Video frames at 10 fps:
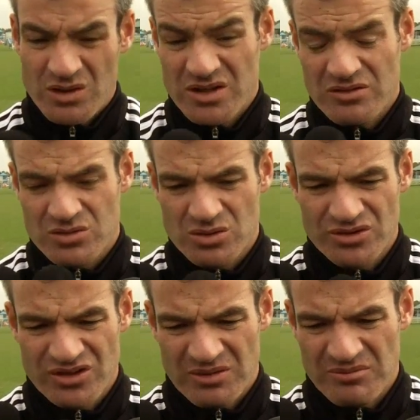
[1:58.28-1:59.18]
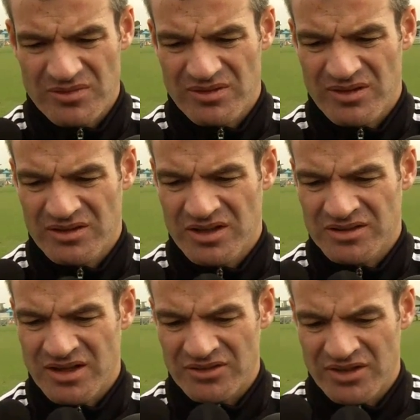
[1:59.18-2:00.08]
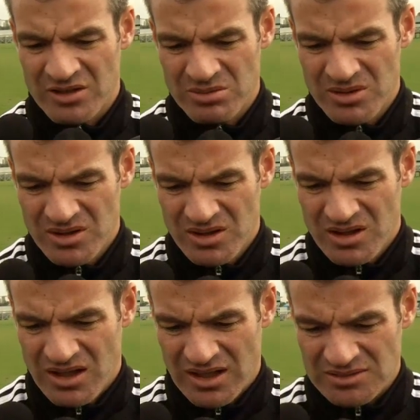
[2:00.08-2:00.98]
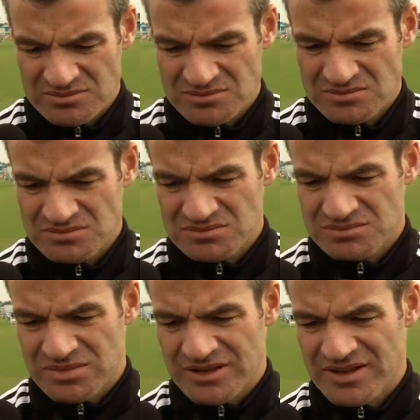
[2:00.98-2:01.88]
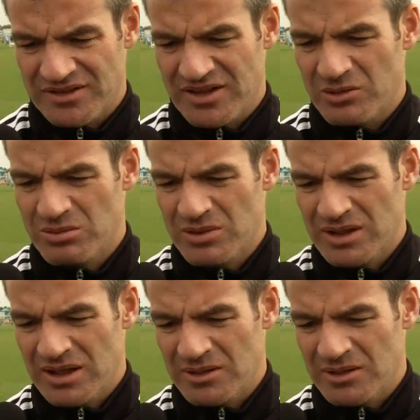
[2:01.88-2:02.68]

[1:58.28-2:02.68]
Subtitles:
Well, yeah, of course, it does help. But it does help when